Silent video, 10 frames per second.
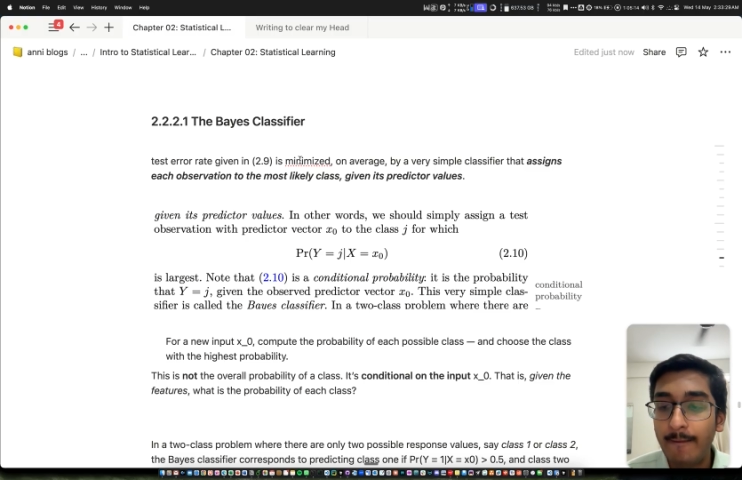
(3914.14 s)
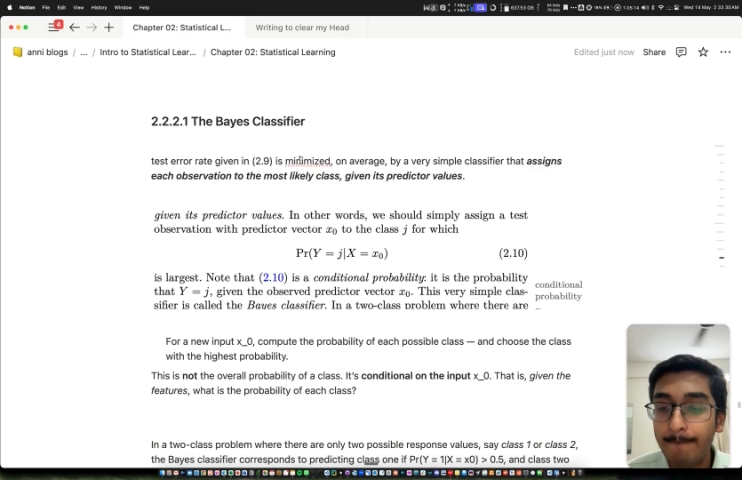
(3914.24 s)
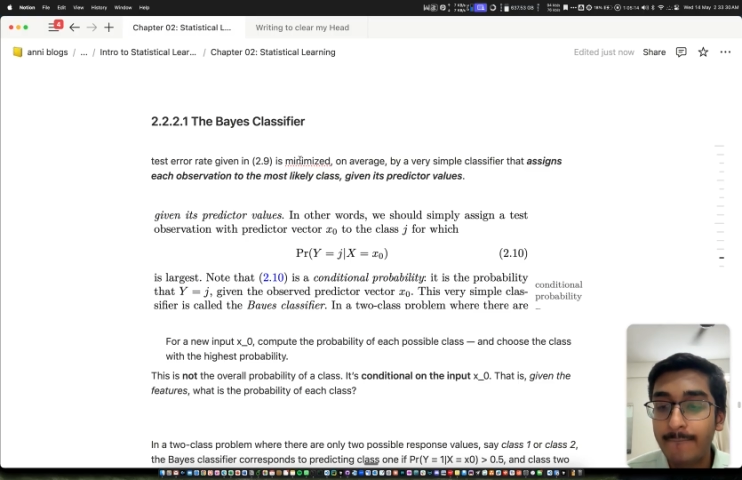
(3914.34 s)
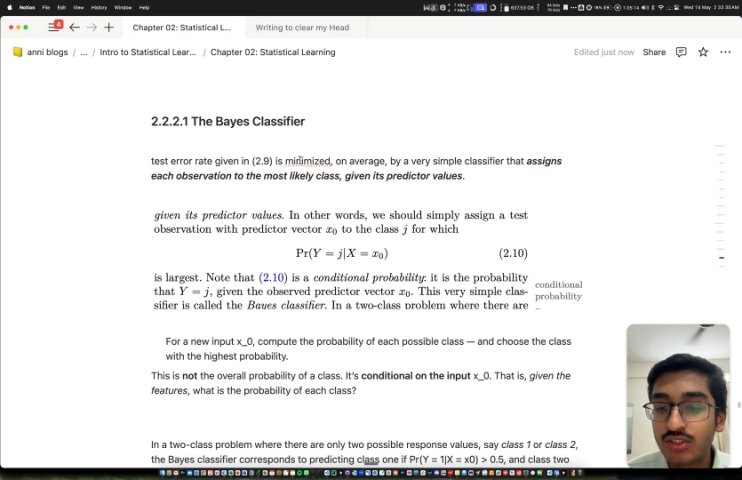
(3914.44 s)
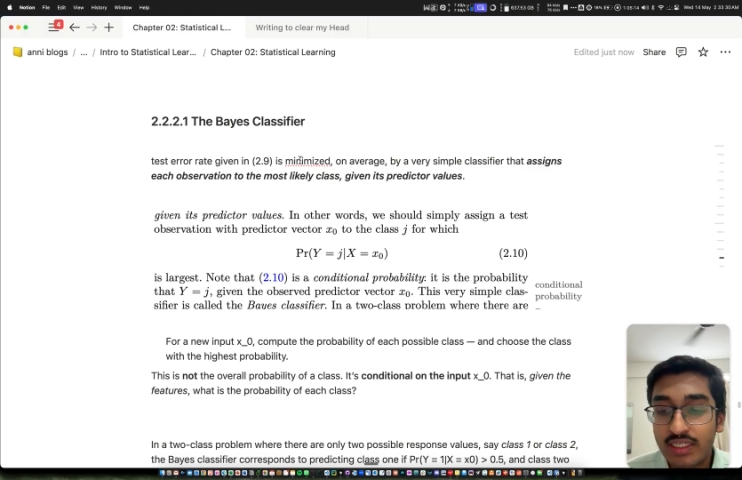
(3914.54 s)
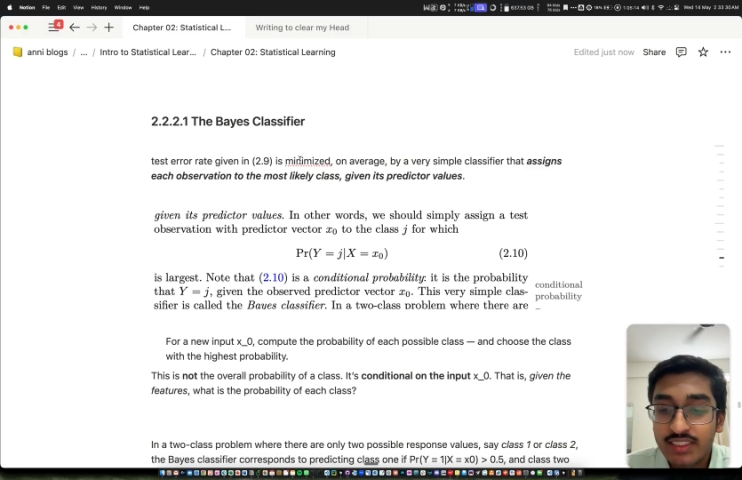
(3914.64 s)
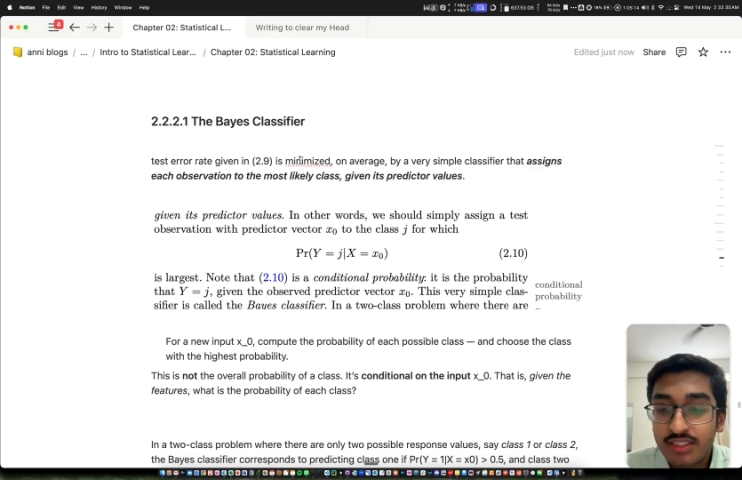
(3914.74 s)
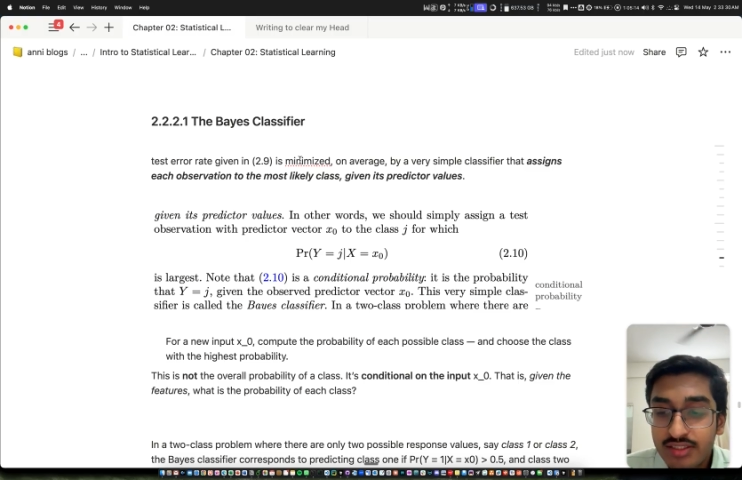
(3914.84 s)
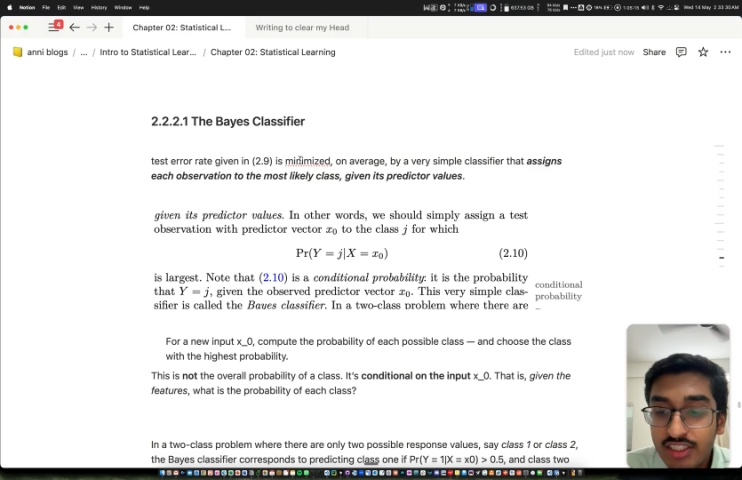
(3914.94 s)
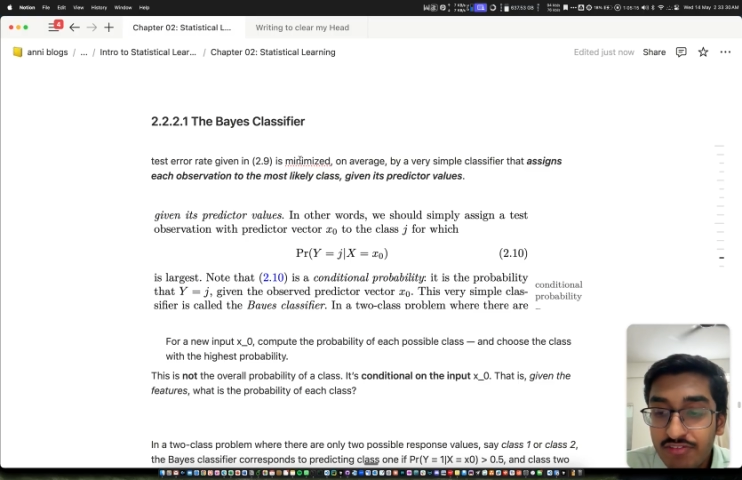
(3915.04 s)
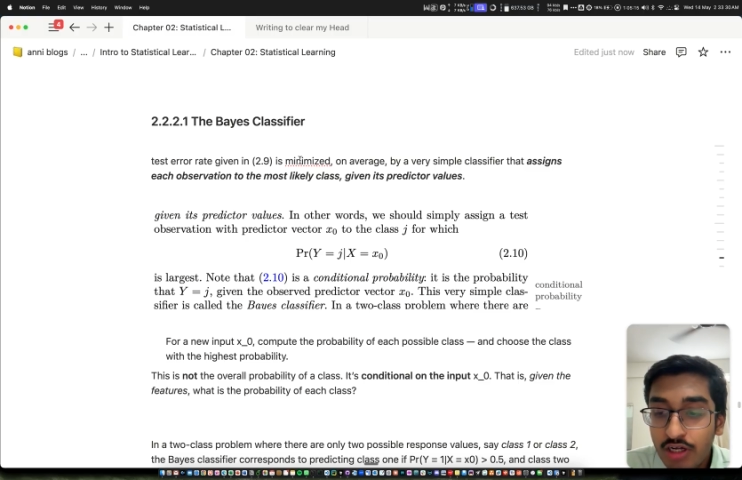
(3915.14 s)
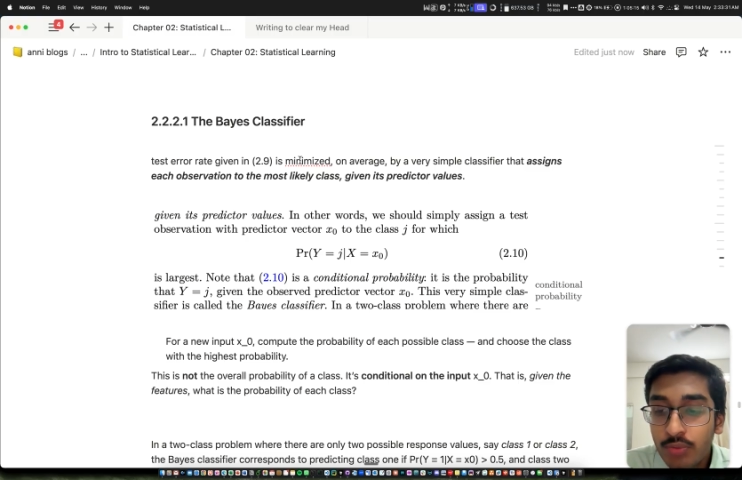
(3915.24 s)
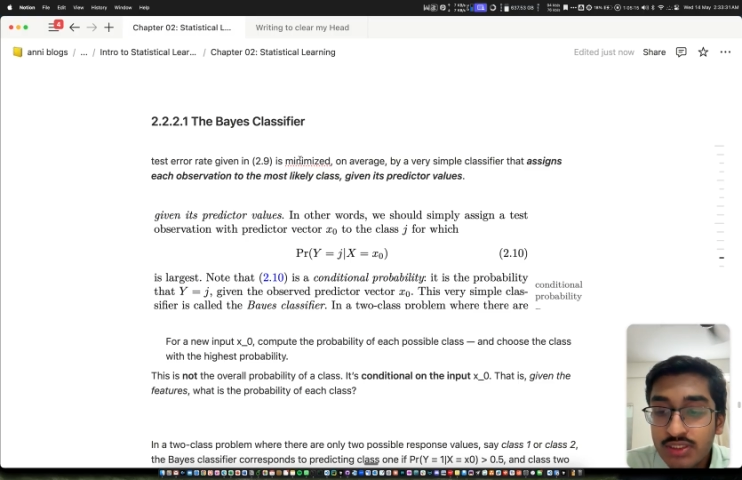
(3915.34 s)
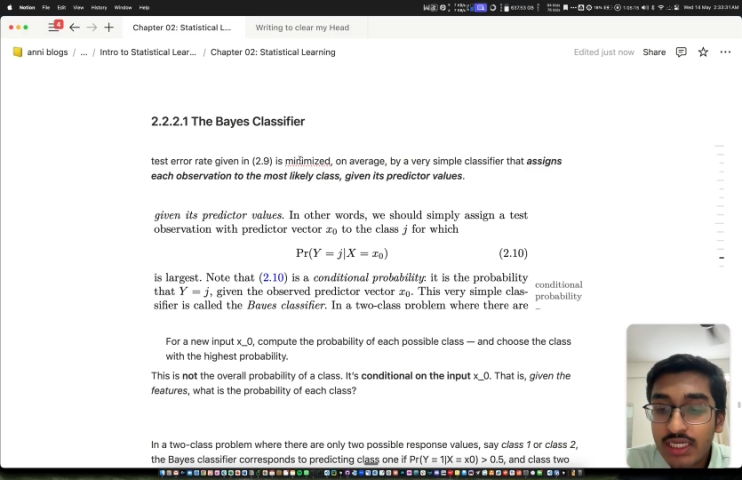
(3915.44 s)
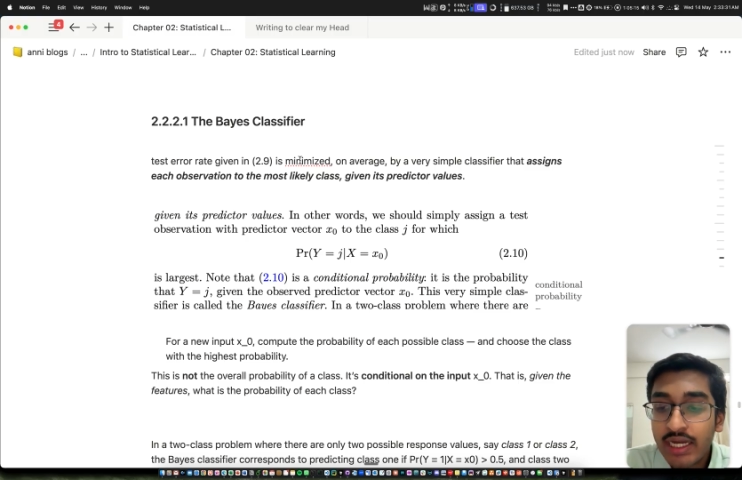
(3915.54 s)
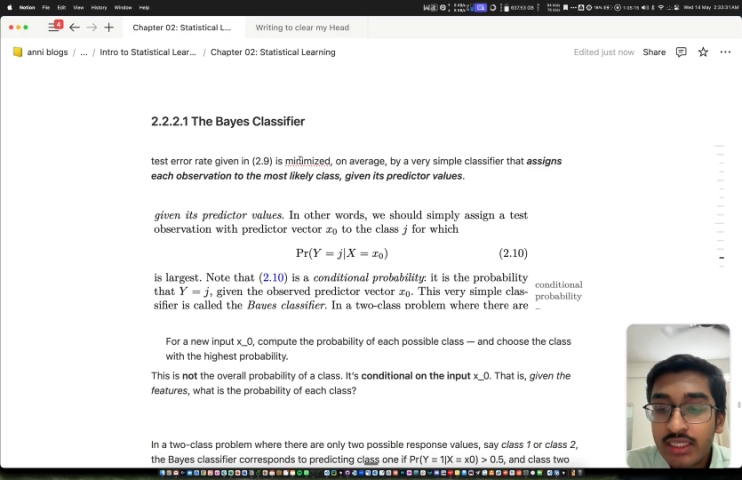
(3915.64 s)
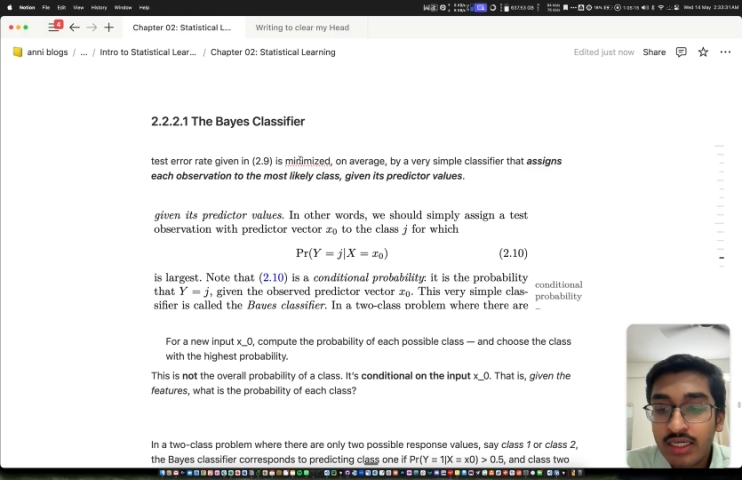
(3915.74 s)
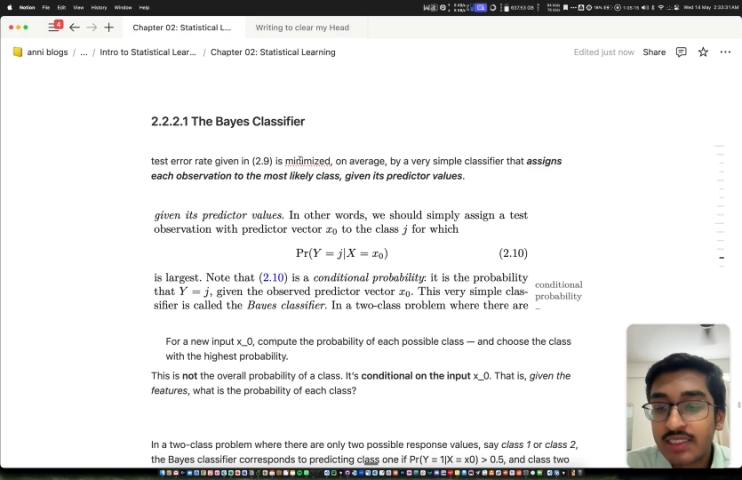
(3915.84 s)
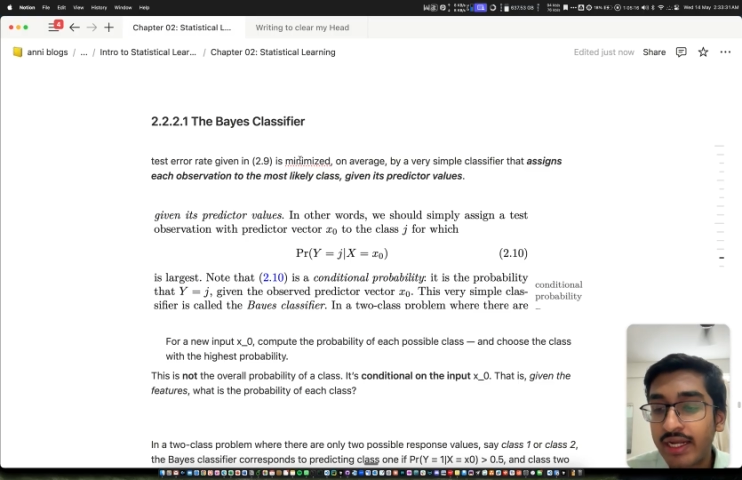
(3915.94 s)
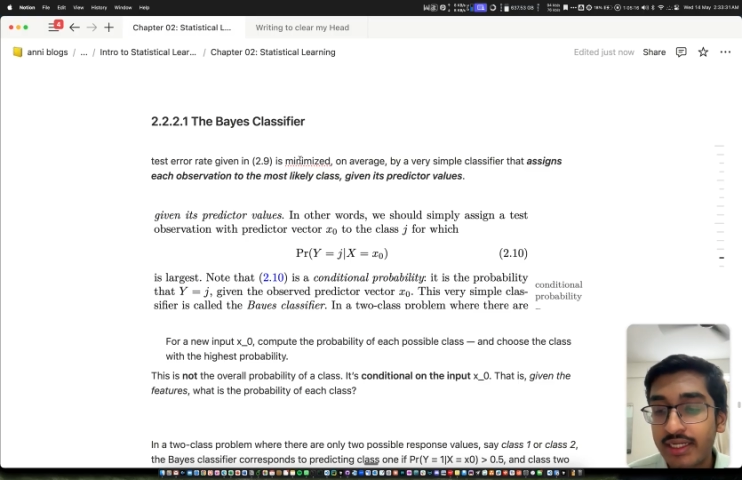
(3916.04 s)
So let's say the 3 flowers, I
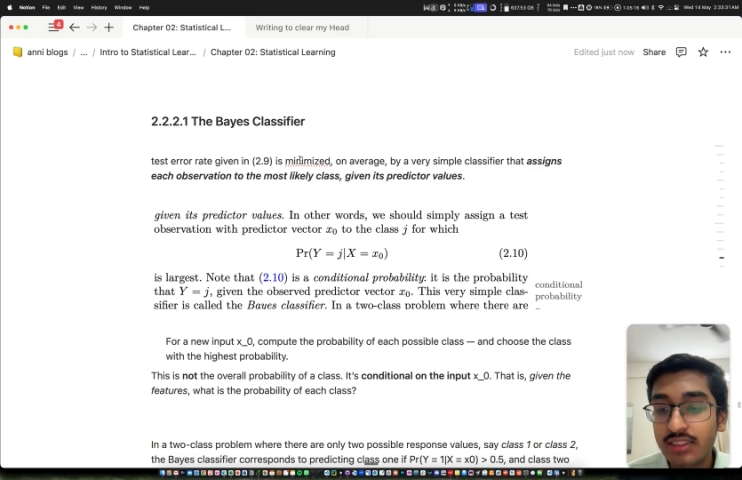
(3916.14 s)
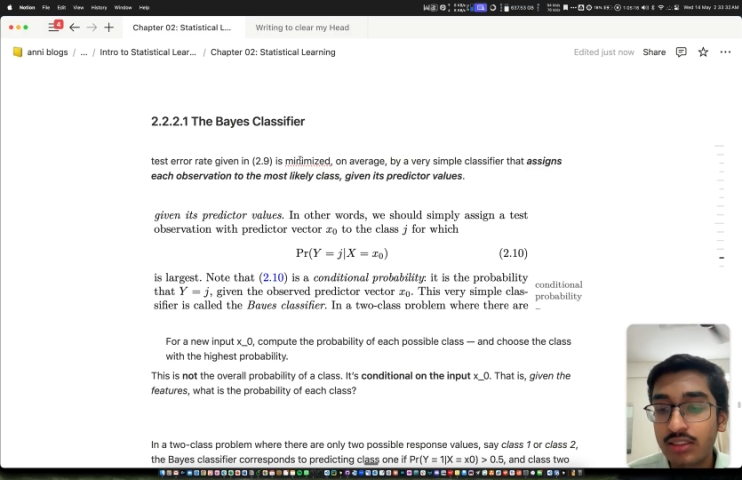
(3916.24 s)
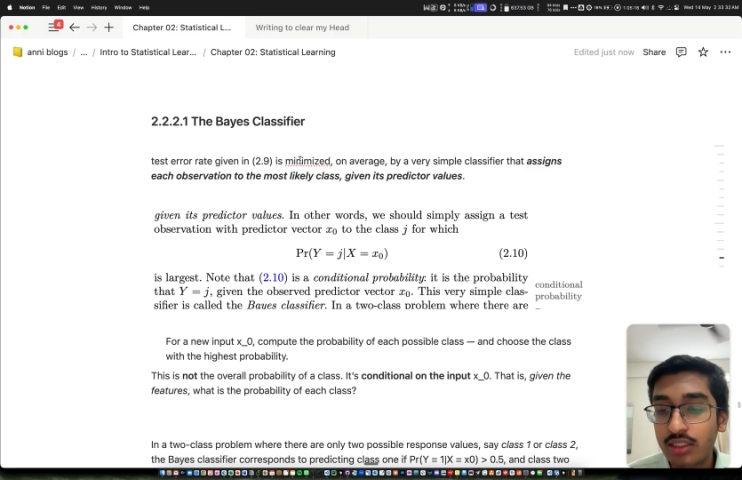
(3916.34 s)
assign